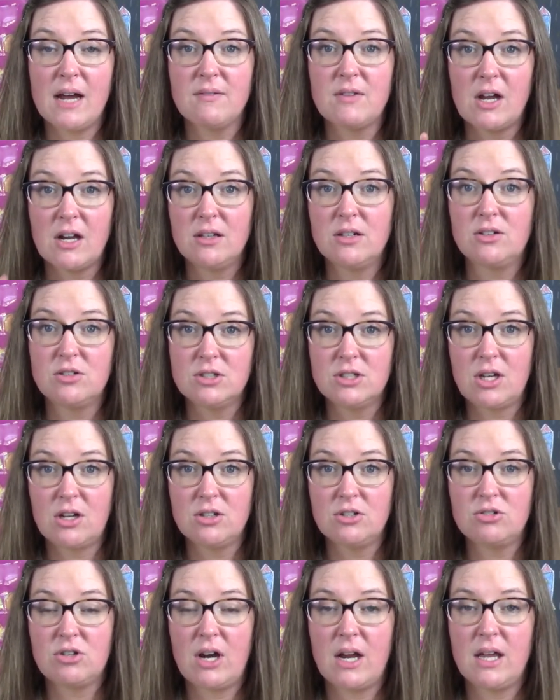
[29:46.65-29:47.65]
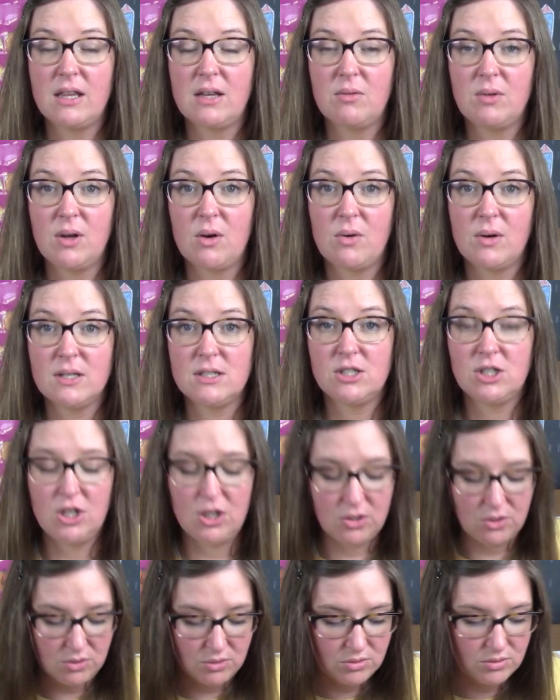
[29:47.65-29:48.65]
I've got a little salt tray that we always
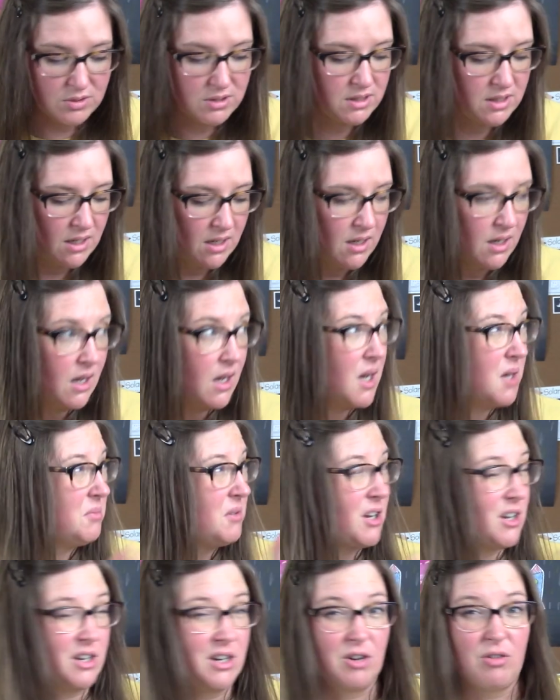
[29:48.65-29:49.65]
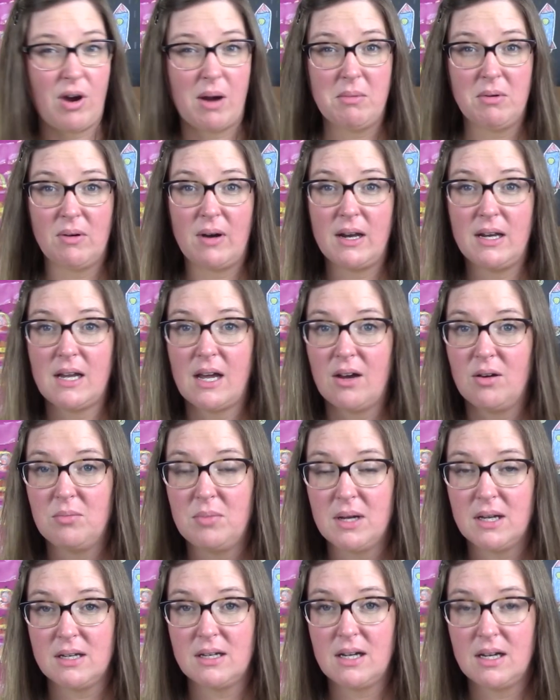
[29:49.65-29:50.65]
use. I'm not going to grab it right now,
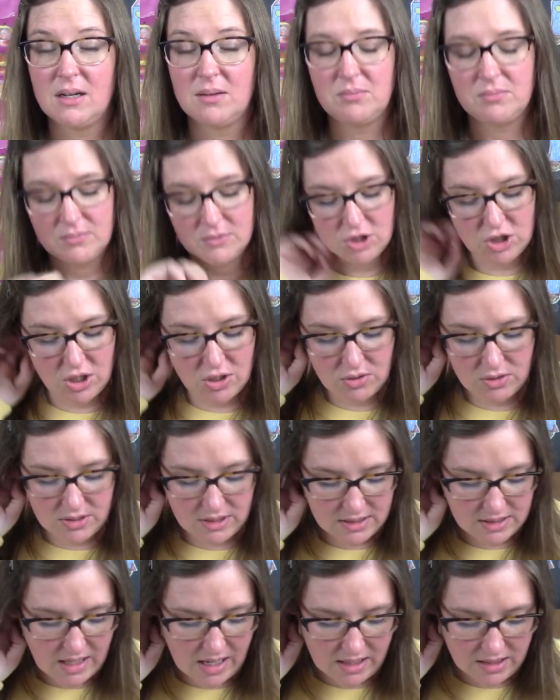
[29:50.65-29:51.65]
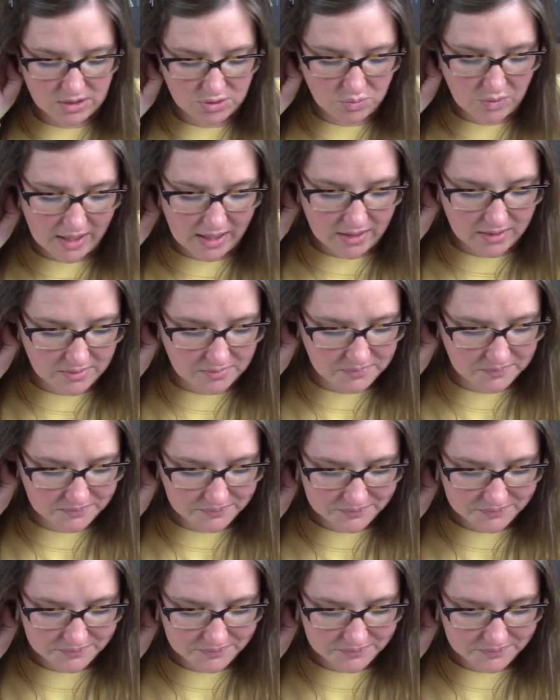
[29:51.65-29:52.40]
but um, she uses that as well.